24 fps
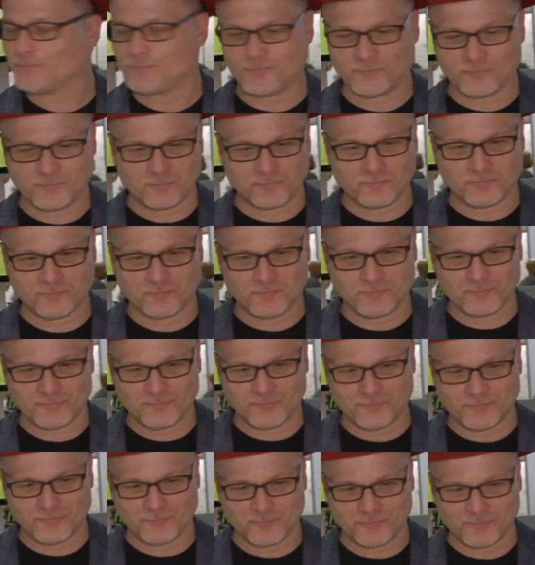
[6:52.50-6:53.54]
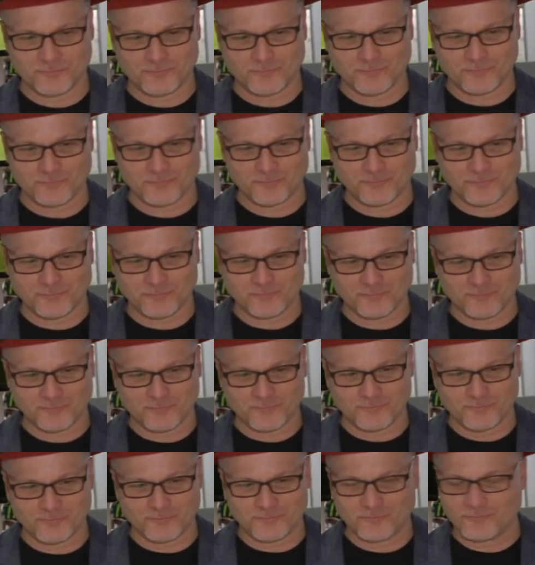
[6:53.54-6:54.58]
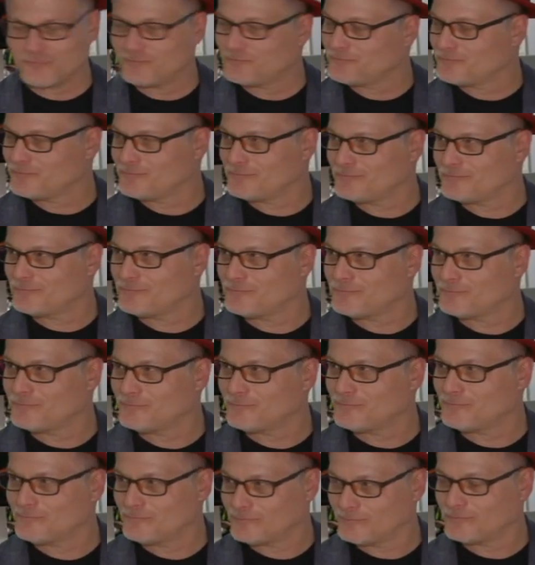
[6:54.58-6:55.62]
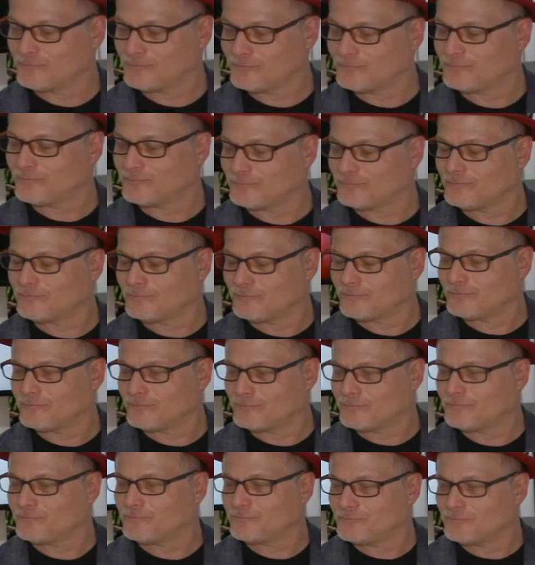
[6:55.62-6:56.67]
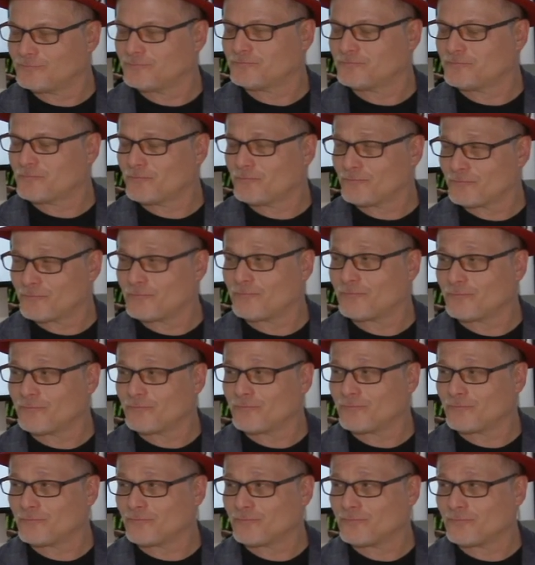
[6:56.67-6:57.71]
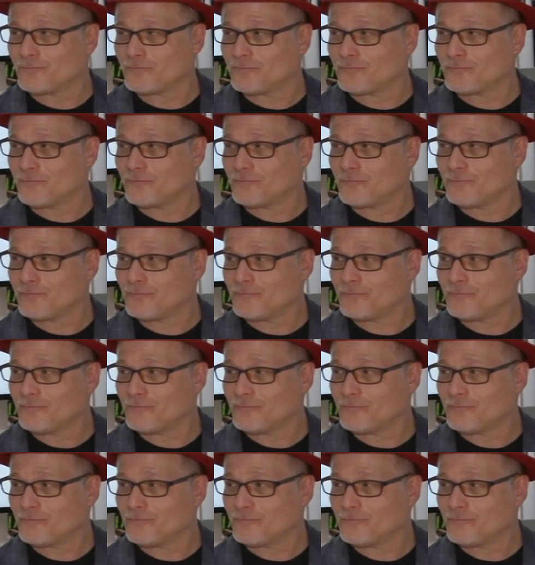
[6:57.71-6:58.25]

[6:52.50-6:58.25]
(not speaking)